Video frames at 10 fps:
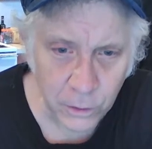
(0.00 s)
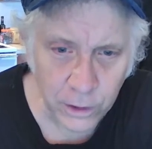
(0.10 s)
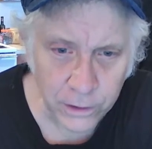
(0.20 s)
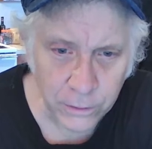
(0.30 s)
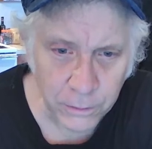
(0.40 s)
But
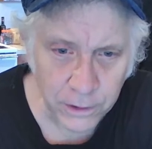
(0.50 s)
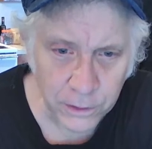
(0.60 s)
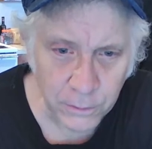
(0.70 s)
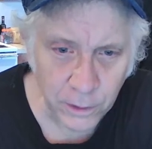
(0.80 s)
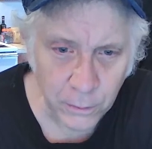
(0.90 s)
according to
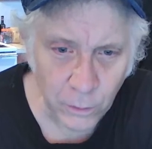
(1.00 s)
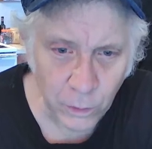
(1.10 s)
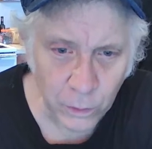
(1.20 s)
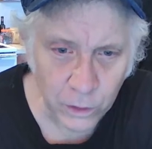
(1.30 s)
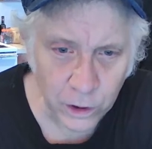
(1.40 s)

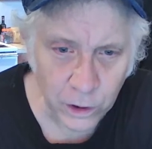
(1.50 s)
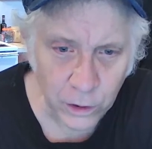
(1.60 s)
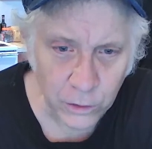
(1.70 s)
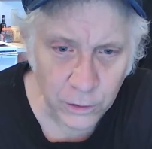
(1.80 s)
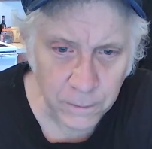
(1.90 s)
Pittsburgh moral
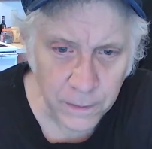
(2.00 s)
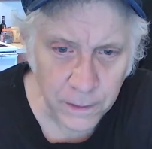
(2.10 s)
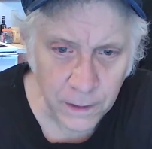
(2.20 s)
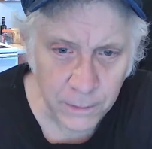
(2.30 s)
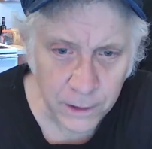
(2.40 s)
code,
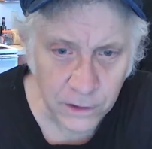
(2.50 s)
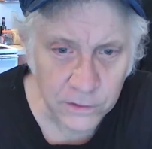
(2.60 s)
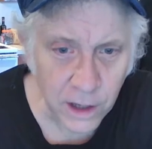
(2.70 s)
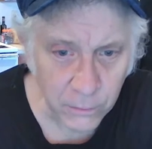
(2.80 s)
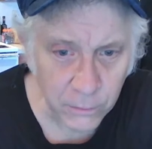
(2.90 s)

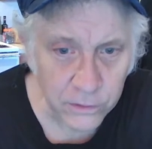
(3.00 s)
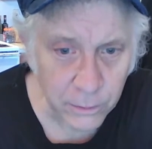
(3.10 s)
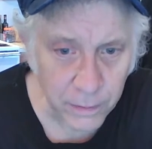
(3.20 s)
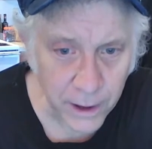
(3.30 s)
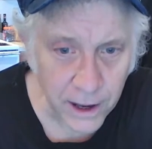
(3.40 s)
because I
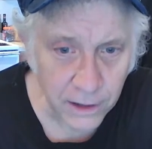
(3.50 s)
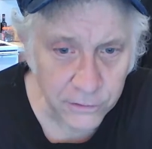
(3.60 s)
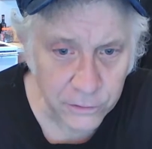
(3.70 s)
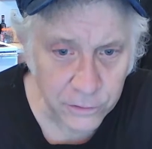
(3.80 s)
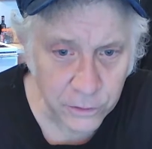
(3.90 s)
was the
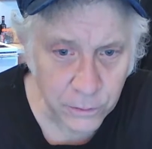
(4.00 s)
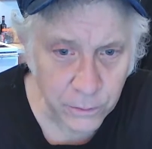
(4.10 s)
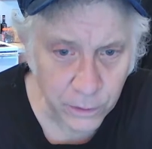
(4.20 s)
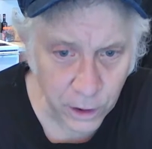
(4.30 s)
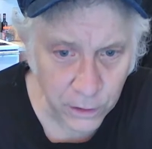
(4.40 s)
passenger
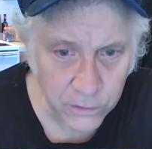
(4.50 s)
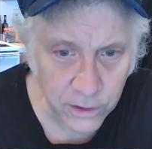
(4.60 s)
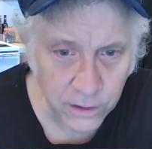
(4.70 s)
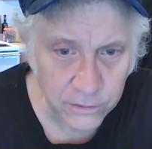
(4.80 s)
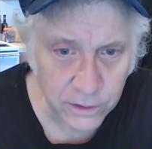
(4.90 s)

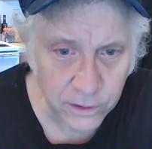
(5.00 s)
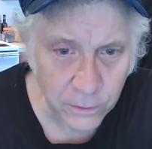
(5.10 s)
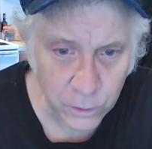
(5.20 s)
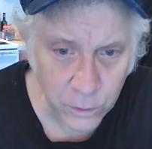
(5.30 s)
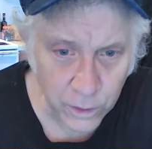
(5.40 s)

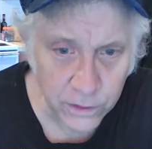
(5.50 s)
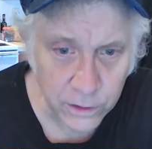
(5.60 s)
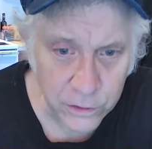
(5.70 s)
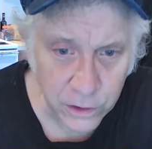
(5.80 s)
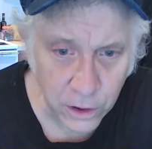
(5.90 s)
protesting who
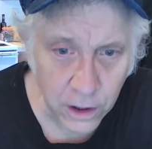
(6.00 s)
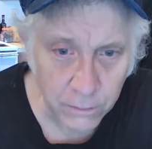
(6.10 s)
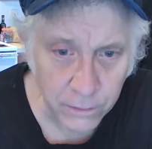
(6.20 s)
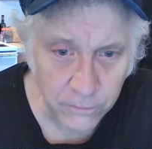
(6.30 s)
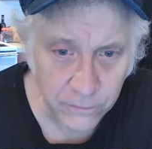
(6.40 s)
quit the
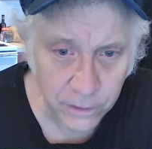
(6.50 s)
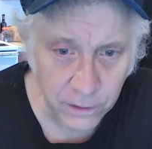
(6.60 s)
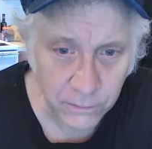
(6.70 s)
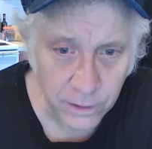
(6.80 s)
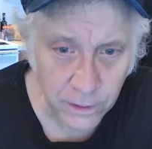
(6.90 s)
job
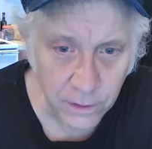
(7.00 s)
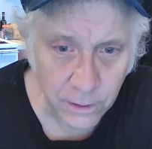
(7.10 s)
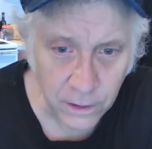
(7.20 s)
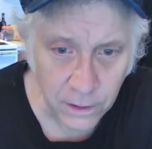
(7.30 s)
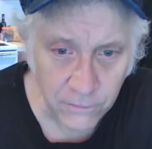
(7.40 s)
over the
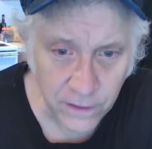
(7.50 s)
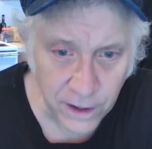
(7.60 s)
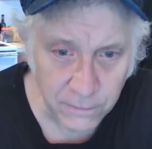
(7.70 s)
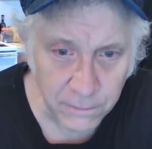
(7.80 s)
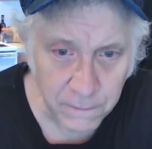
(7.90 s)

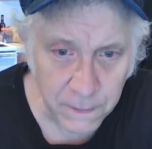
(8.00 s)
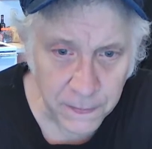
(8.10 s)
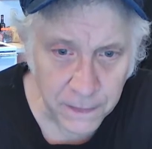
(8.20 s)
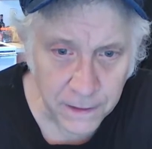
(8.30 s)
event,